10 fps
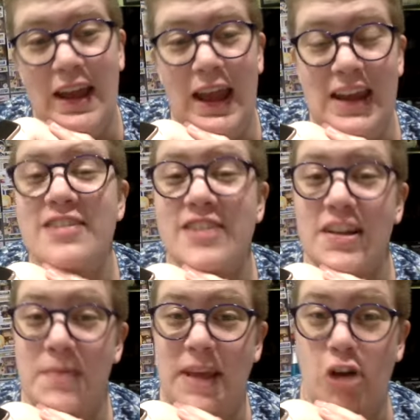And he's going
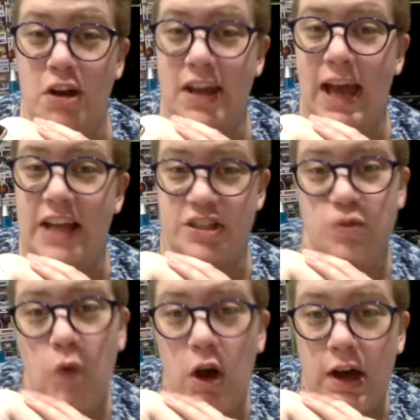to make Don Callis
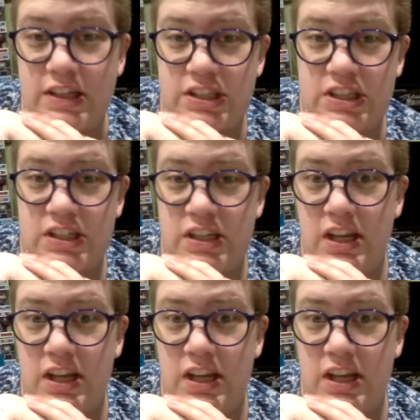watch.